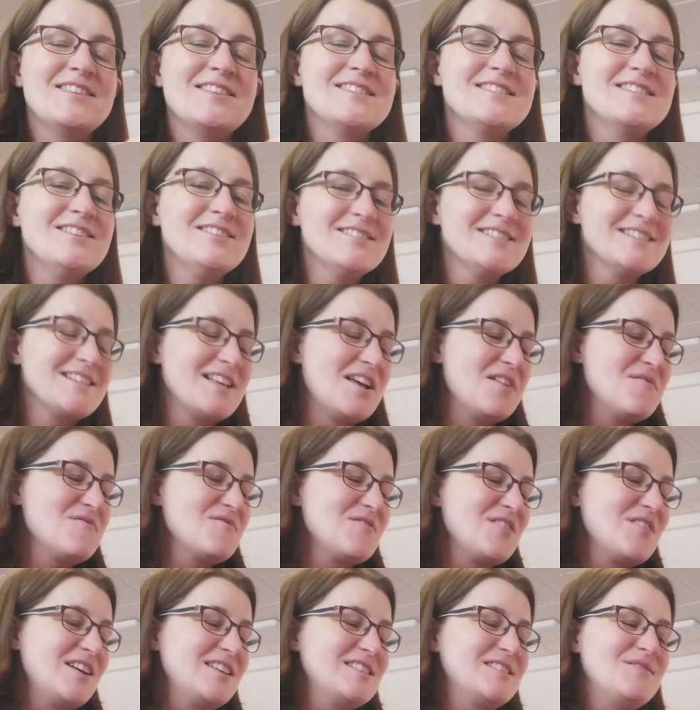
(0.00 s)
songs that I'm
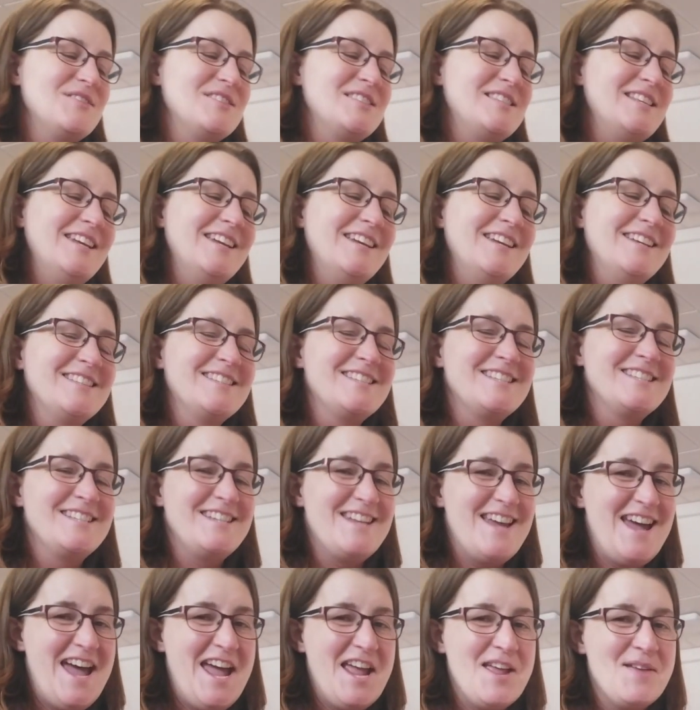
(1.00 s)
going to be singing
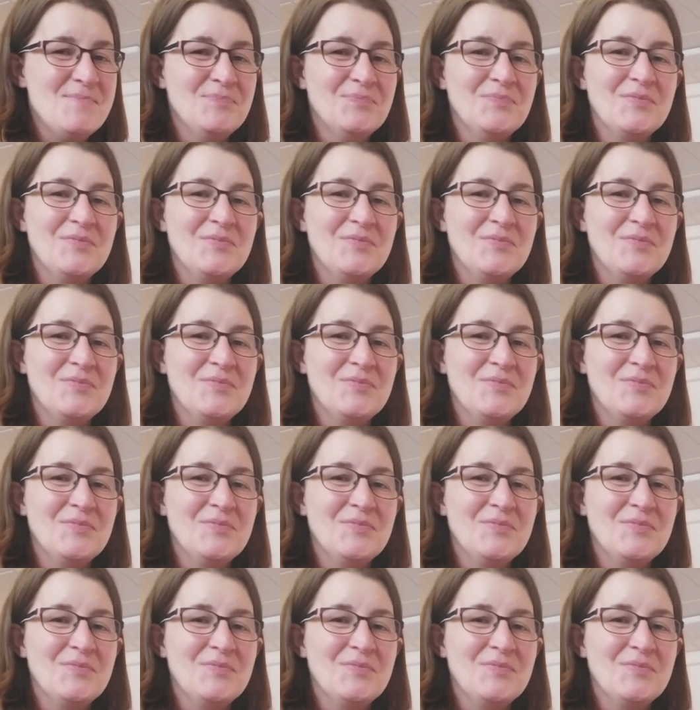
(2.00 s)
today